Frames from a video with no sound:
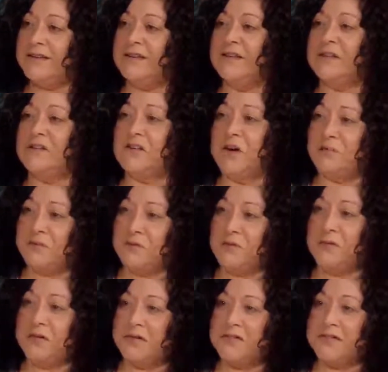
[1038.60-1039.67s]
The Common
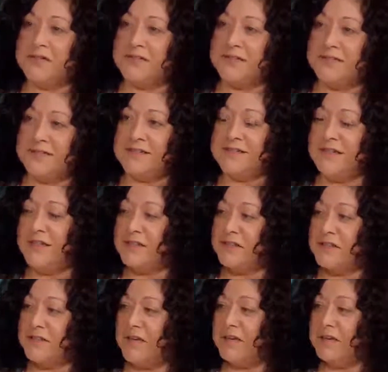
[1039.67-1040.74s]
Core is that's
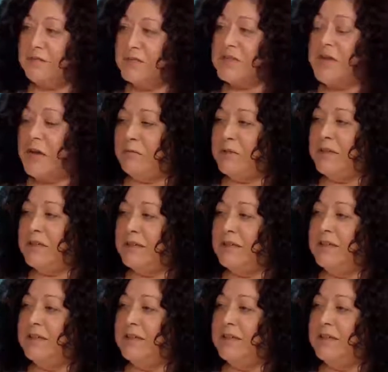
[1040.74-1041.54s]
exactly what's happening.